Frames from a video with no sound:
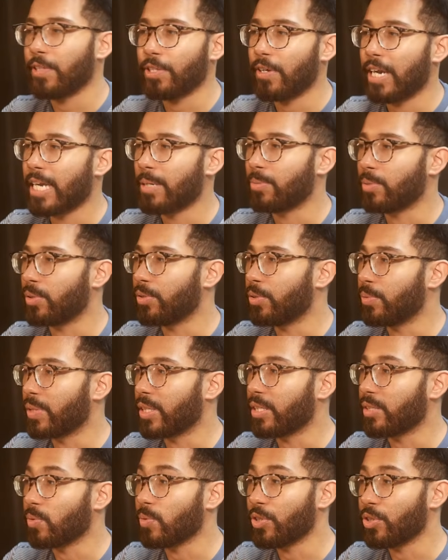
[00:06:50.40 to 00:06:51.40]
you're able to do with
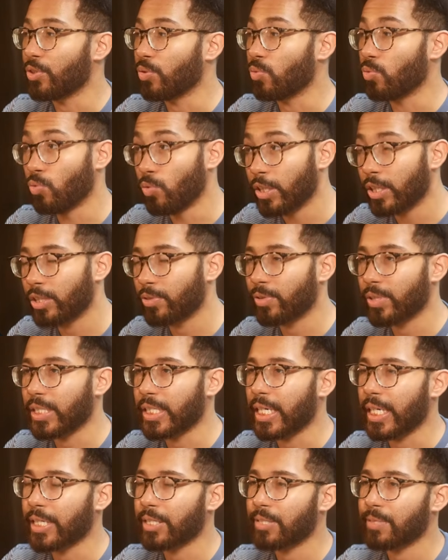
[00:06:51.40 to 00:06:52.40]
this, which is really, really
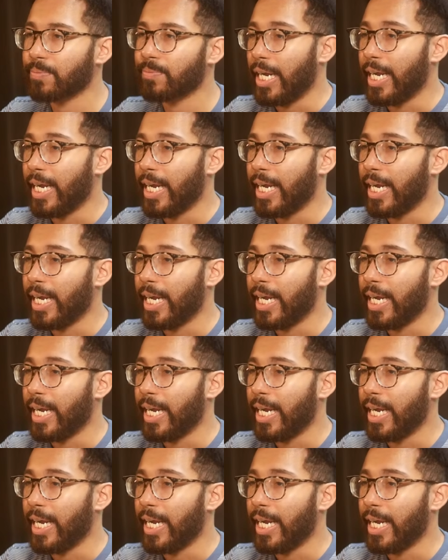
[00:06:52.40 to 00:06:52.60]
nice.